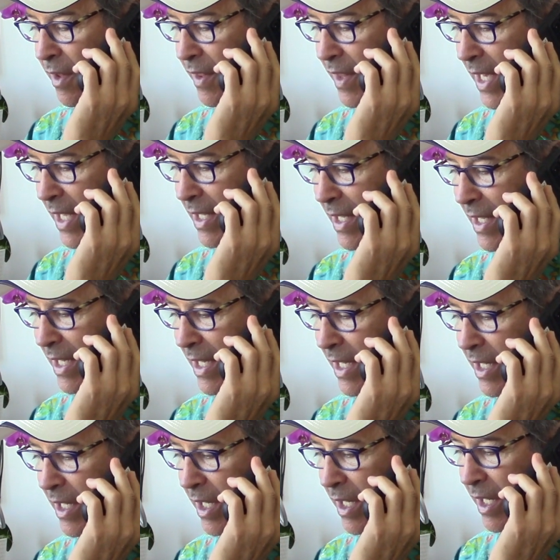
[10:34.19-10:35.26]
that
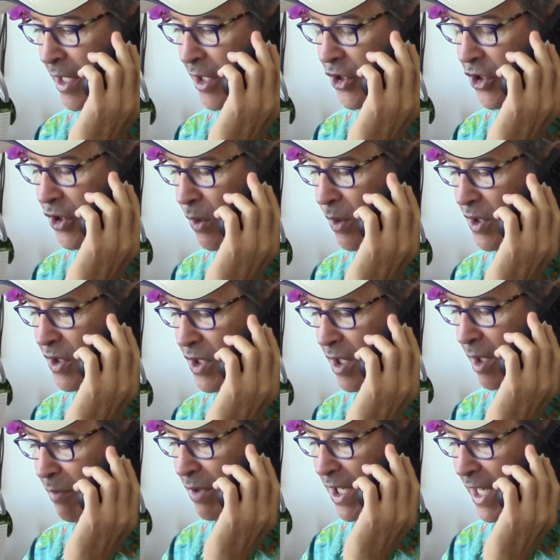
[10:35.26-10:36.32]
the insurance
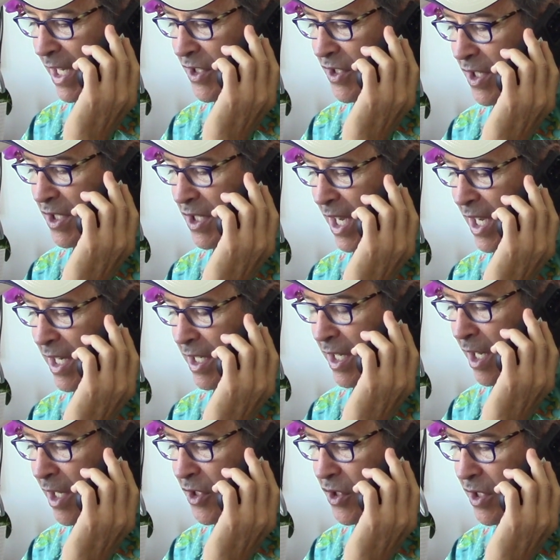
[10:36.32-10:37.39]
company has a
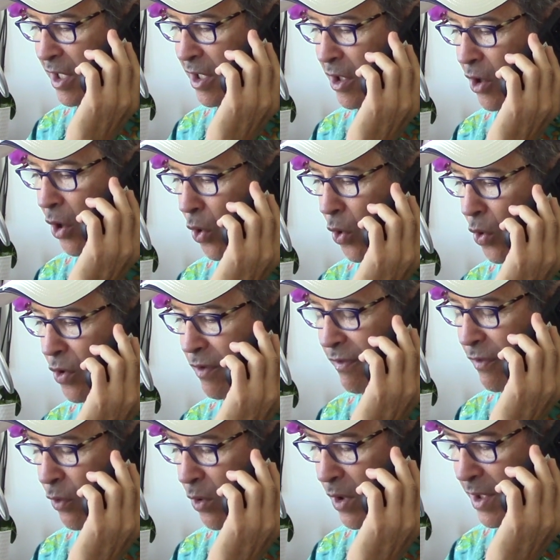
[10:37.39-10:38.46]
diagnostic code
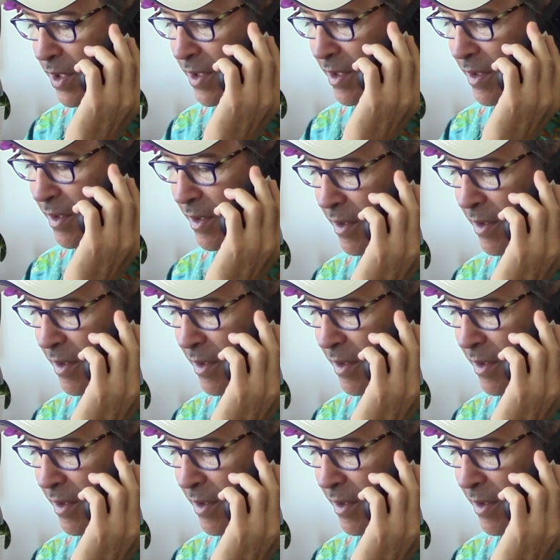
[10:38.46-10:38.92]
for it.